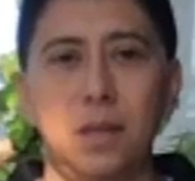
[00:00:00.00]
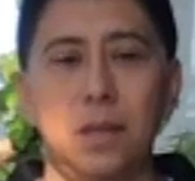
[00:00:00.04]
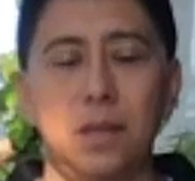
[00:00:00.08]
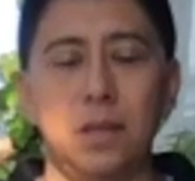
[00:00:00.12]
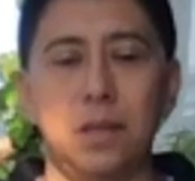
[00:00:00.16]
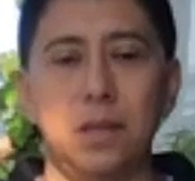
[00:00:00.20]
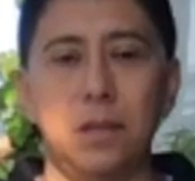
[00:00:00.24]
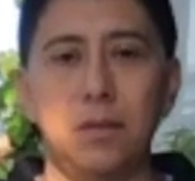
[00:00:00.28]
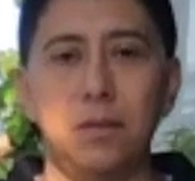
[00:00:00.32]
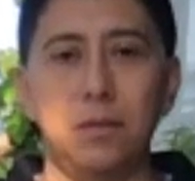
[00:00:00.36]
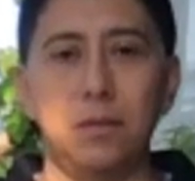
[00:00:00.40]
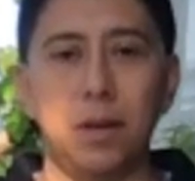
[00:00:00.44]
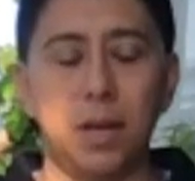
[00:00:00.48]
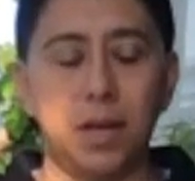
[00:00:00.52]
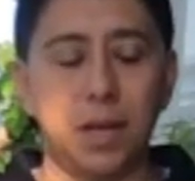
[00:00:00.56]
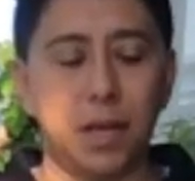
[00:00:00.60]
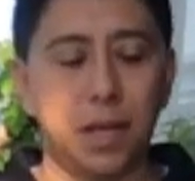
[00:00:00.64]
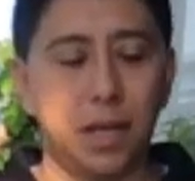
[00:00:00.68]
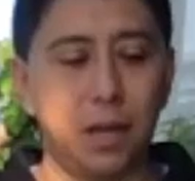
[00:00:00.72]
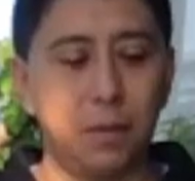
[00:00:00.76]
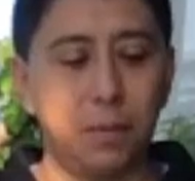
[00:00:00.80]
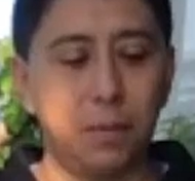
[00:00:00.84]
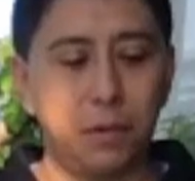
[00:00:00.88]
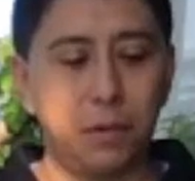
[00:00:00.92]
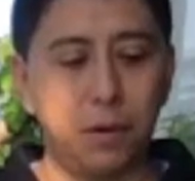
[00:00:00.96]
You can
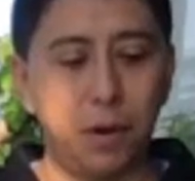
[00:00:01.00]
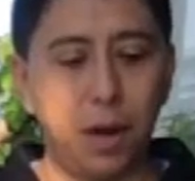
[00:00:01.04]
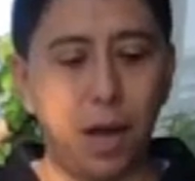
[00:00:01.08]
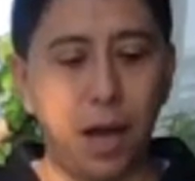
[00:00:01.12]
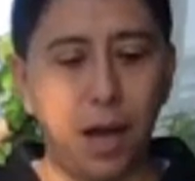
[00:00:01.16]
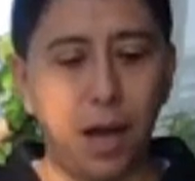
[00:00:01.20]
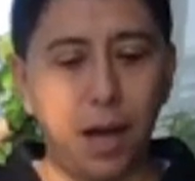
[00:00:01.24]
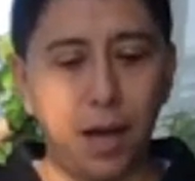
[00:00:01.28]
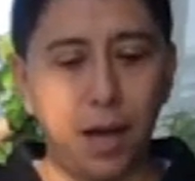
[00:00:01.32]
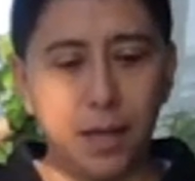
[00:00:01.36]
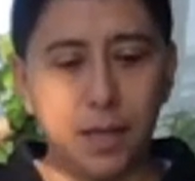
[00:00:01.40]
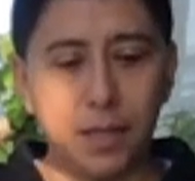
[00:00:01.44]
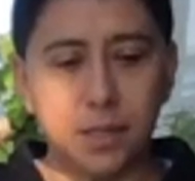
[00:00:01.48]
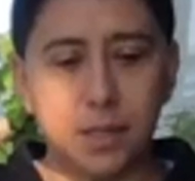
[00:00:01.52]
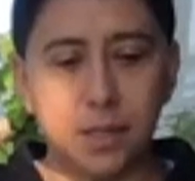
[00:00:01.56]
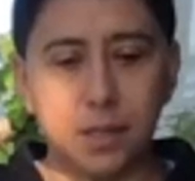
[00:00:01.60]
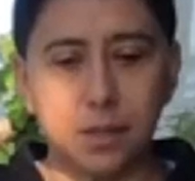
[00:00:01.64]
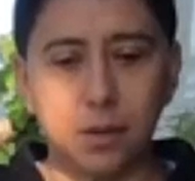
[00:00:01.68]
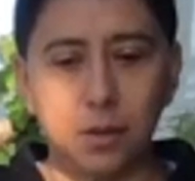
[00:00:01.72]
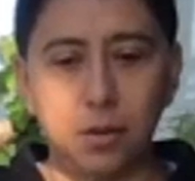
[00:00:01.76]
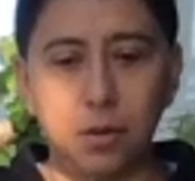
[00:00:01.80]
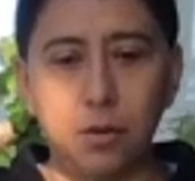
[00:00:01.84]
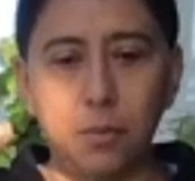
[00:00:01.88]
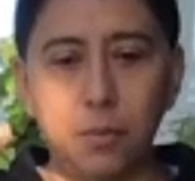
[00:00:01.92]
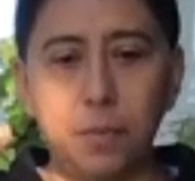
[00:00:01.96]
keep your eyes
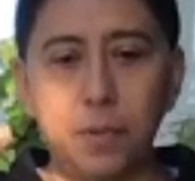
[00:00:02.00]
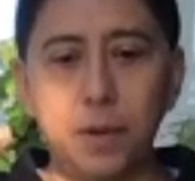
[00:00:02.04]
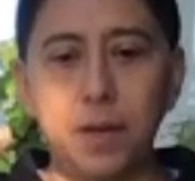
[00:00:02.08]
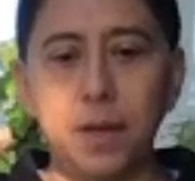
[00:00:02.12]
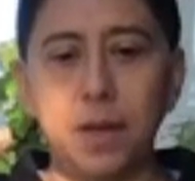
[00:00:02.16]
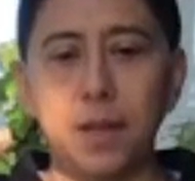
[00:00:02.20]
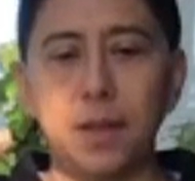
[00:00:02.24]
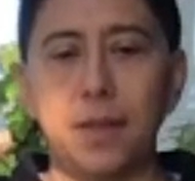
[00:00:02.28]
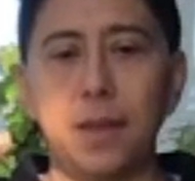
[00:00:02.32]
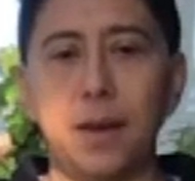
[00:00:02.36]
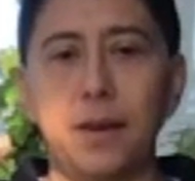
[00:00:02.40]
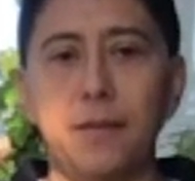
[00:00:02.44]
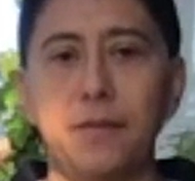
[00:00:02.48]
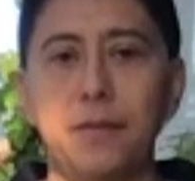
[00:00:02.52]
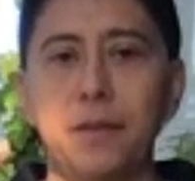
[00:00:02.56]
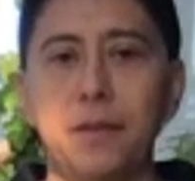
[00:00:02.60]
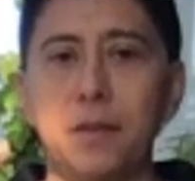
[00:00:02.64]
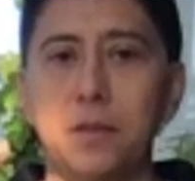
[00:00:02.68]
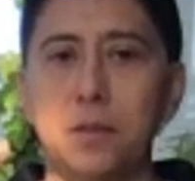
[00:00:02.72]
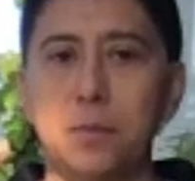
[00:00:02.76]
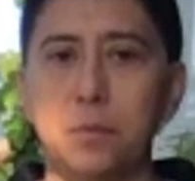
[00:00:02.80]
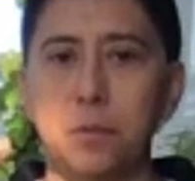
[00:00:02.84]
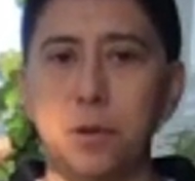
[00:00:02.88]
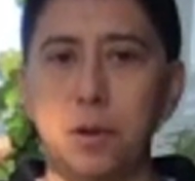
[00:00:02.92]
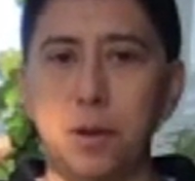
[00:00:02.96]
open if that
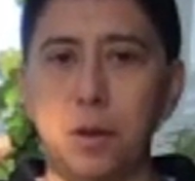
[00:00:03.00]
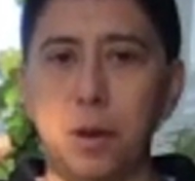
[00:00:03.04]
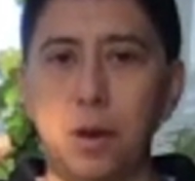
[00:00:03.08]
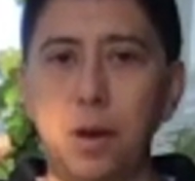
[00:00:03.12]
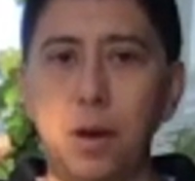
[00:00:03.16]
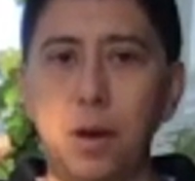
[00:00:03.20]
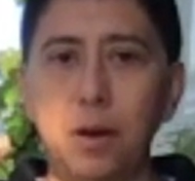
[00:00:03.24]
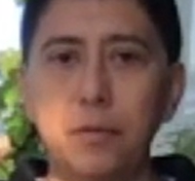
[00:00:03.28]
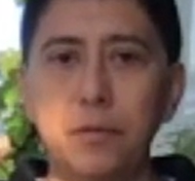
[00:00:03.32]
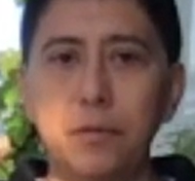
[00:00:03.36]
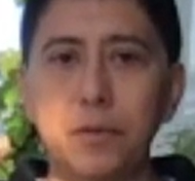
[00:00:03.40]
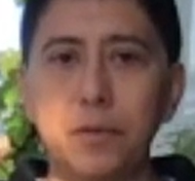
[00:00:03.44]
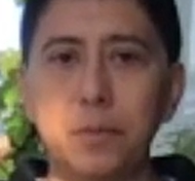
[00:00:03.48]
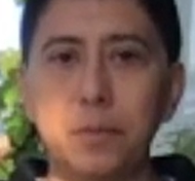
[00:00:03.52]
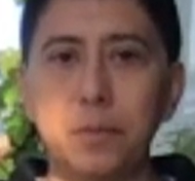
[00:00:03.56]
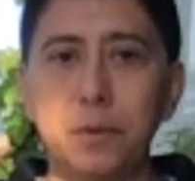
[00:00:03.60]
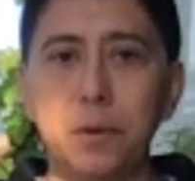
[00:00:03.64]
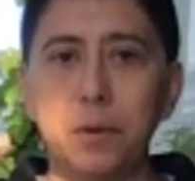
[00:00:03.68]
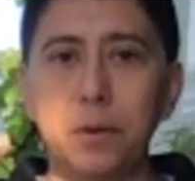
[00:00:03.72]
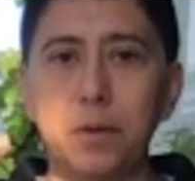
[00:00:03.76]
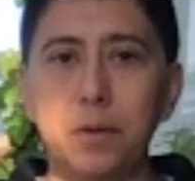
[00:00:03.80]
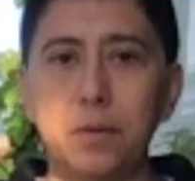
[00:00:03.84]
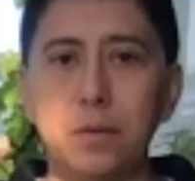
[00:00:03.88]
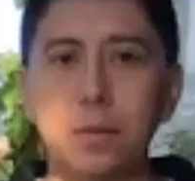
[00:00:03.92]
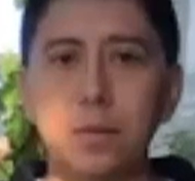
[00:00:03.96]
feels more
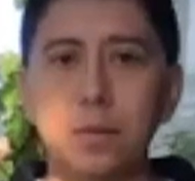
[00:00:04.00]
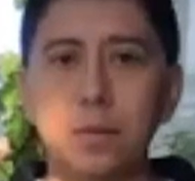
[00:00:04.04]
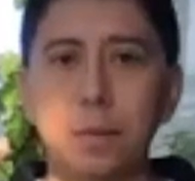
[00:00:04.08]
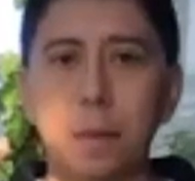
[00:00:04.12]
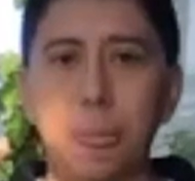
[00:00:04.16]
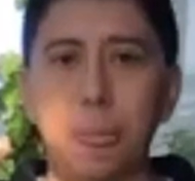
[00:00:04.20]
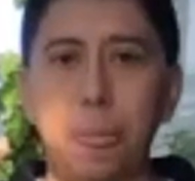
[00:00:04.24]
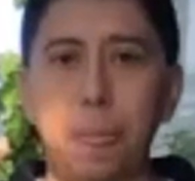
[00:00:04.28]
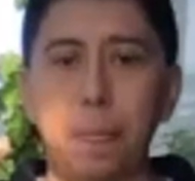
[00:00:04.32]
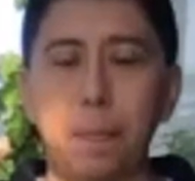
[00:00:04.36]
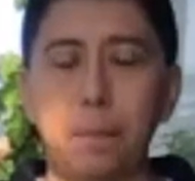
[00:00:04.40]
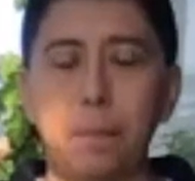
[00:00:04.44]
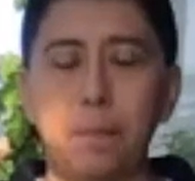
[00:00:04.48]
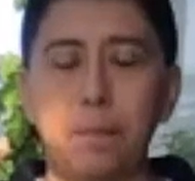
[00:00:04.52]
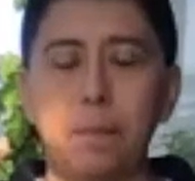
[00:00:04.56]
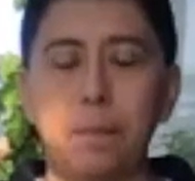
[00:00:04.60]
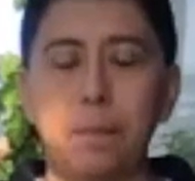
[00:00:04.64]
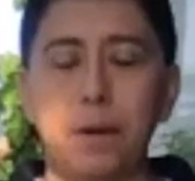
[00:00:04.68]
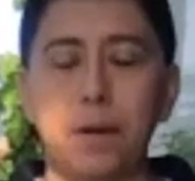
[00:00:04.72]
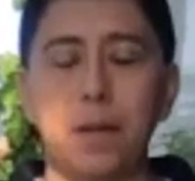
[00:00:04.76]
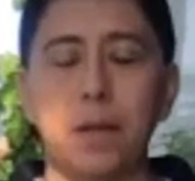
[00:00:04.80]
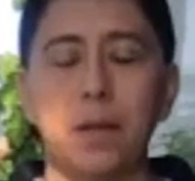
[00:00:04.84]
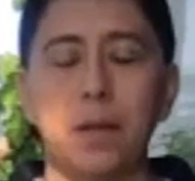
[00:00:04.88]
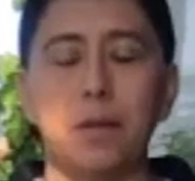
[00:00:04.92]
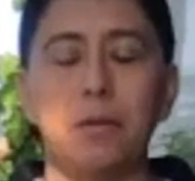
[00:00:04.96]
comfortable,
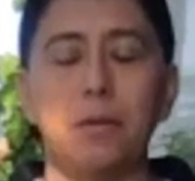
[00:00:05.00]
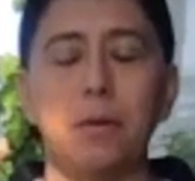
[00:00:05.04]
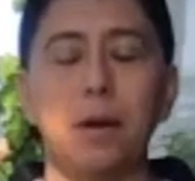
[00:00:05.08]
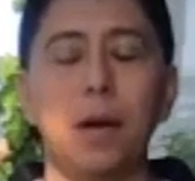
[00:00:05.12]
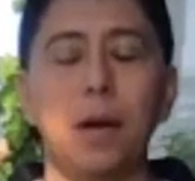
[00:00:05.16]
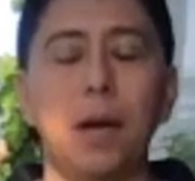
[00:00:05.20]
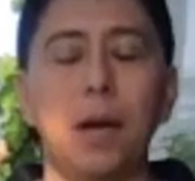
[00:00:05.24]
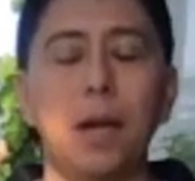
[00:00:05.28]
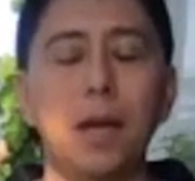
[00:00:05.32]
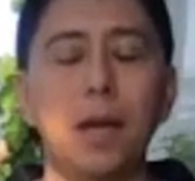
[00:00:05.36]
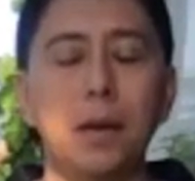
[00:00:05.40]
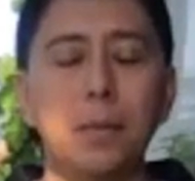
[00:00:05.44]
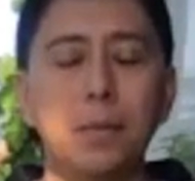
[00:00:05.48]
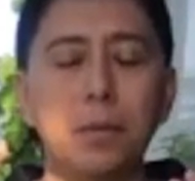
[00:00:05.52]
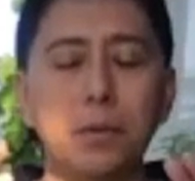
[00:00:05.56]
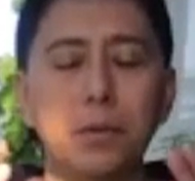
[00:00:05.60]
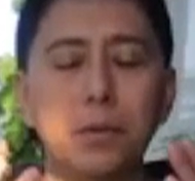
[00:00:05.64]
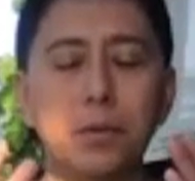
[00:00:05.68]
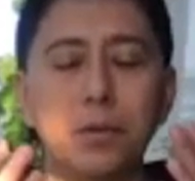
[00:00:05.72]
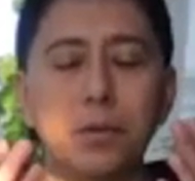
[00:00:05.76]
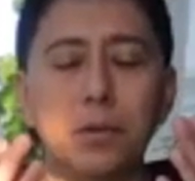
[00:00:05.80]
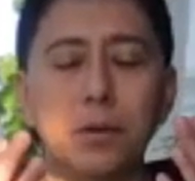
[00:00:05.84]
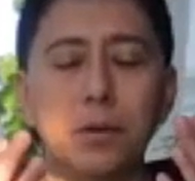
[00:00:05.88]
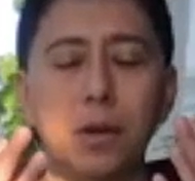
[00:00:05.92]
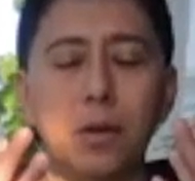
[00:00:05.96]
but if you are able
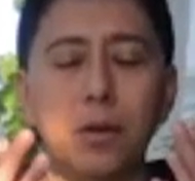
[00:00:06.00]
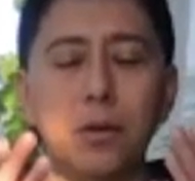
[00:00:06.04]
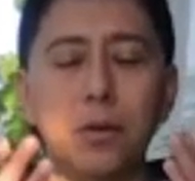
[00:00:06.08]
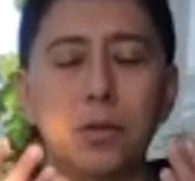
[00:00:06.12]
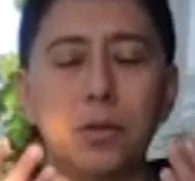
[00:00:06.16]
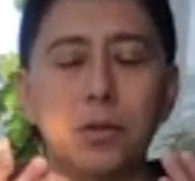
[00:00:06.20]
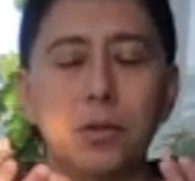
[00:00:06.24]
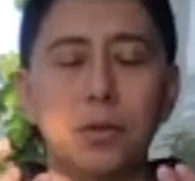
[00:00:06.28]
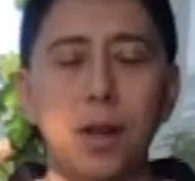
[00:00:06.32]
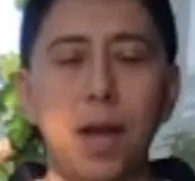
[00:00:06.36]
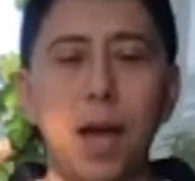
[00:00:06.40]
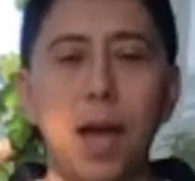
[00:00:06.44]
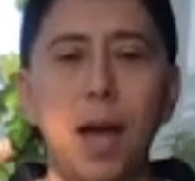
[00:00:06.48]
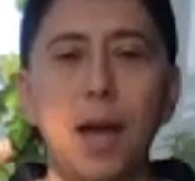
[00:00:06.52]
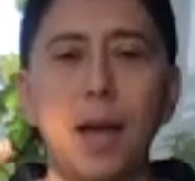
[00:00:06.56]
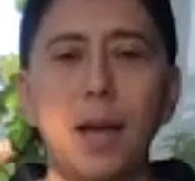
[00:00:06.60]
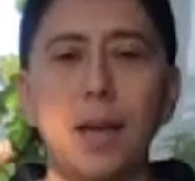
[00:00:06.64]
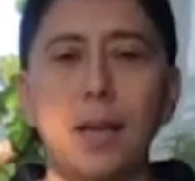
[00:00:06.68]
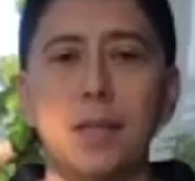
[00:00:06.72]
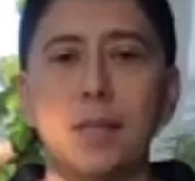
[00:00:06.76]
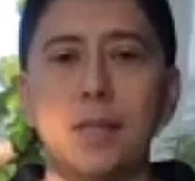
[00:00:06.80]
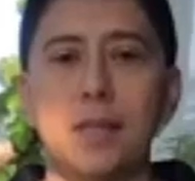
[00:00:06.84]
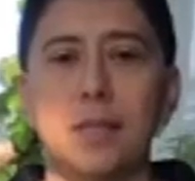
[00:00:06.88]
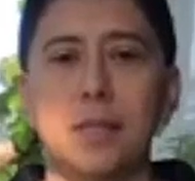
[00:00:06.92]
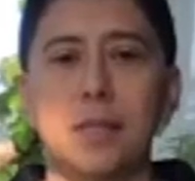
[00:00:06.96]
to close your
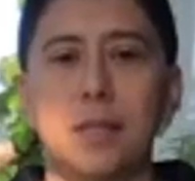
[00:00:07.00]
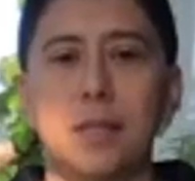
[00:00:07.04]
eyes